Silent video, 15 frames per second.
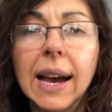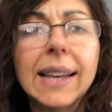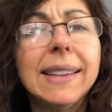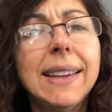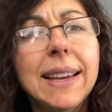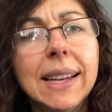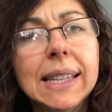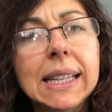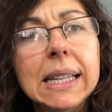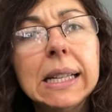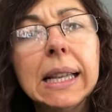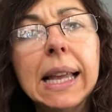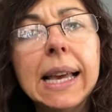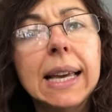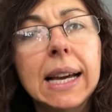I think I didn't
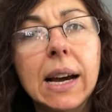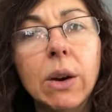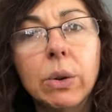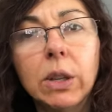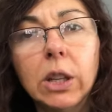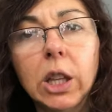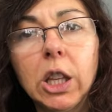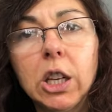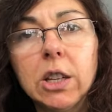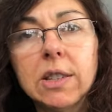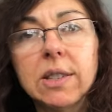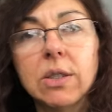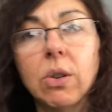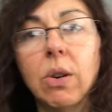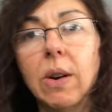like how it
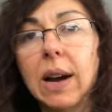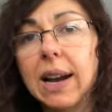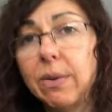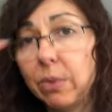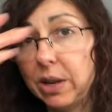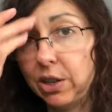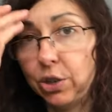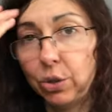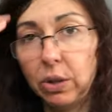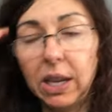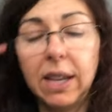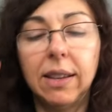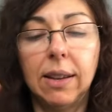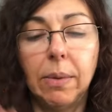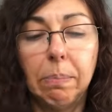looks, so I wanted to
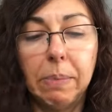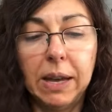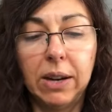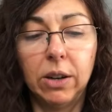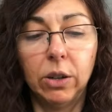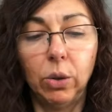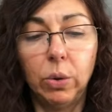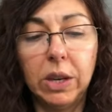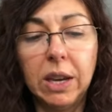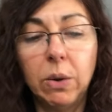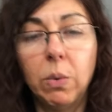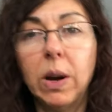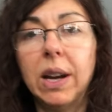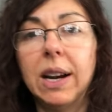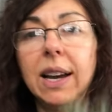get a better
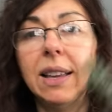looking one.